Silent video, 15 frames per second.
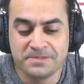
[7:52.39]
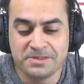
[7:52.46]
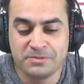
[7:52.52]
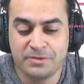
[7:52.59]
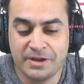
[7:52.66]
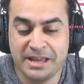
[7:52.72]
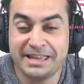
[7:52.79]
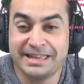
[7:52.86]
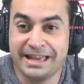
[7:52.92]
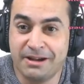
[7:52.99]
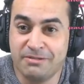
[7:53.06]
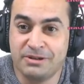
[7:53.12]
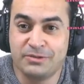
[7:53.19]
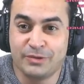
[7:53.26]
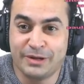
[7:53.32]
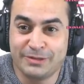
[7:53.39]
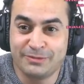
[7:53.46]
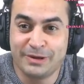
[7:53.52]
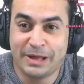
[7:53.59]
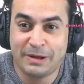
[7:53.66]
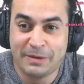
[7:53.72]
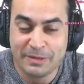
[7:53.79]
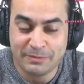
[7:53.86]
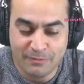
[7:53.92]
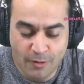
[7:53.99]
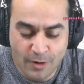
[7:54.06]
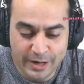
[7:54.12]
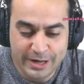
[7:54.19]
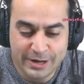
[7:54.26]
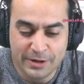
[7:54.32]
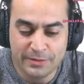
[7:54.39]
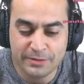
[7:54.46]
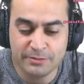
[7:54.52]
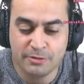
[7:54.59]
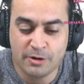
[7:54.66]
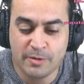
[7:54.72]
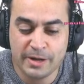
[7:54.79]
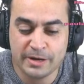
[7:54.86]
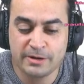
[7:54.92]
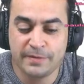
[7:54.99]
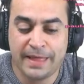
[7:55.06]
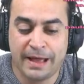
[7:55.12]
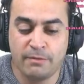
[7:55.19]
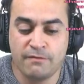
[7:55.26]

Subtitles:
we're working on that.